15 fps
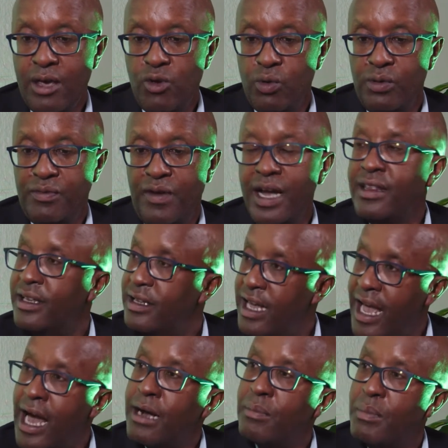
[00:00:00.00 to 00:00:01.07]
you'll find that
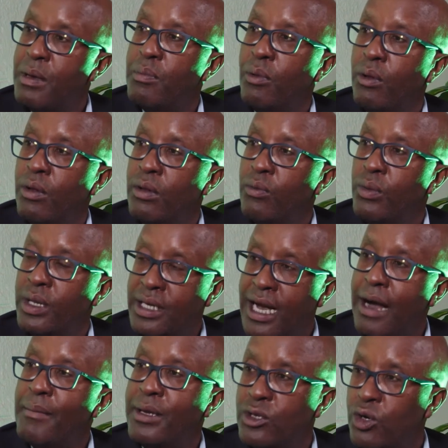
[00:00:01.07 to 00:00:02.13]
the young people will
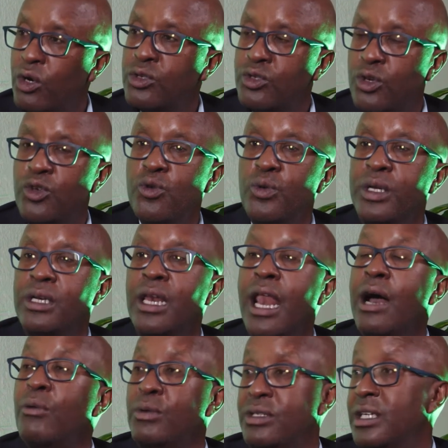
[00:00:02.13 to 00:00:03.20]
come and talk to you in
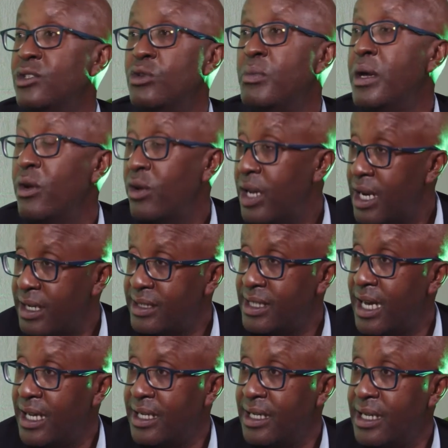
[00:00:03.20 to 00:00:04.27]
language that you may not
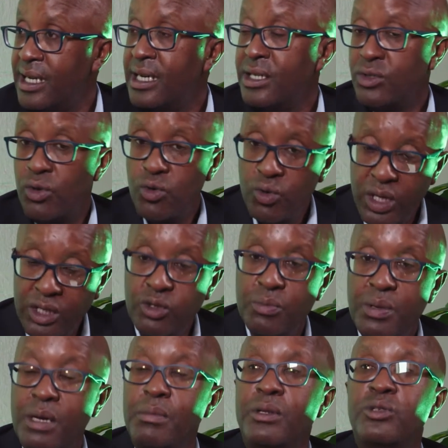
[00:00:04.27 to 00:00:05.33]
understand. So you need to
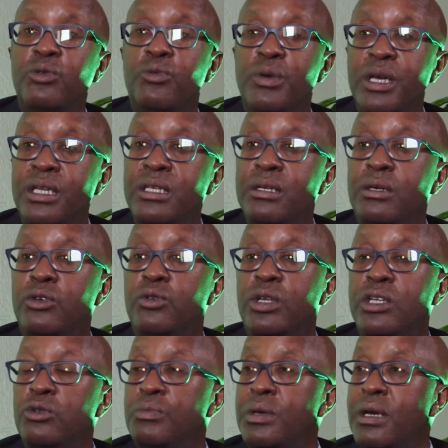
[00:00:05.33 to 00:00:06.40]
be able to read, you
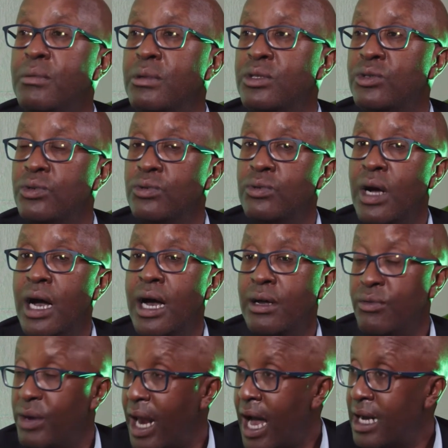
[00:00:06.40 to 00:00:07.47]
need to be able to
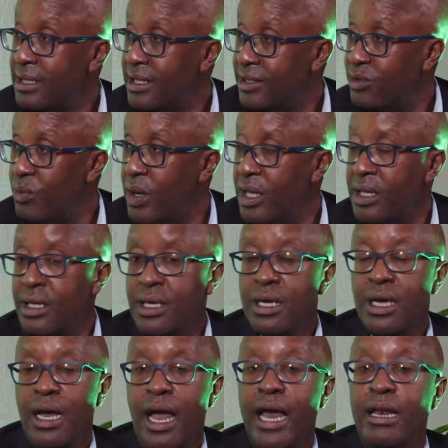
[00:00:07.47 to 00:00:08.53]
relax as well,
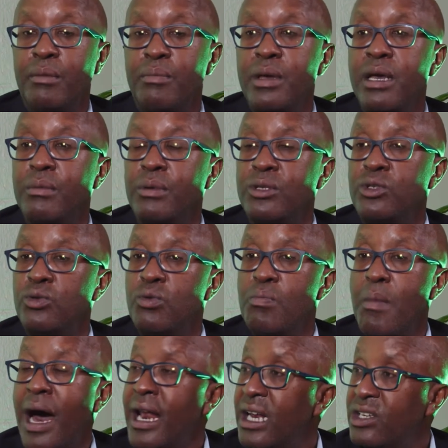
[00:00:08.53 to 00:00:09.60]
and be able to
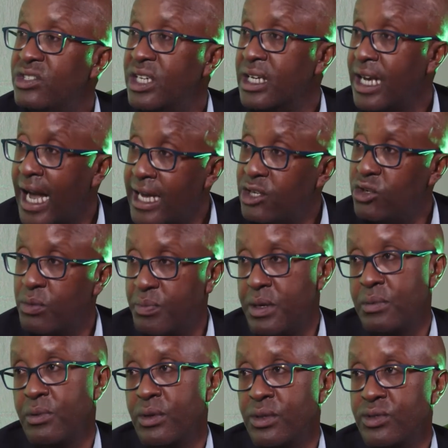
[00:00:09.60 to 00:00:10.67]
manage and guide your
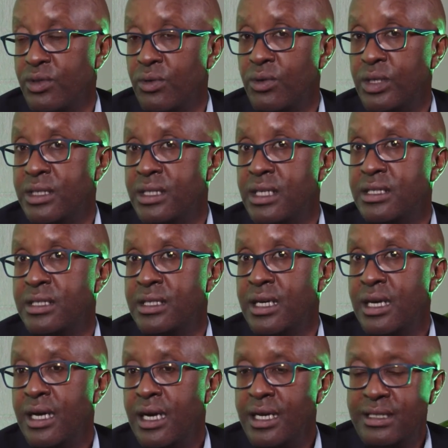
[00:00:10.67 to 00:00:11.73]
people. So it's
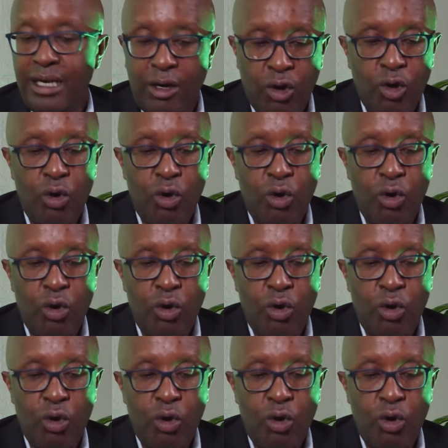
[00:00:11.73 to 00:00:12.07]
a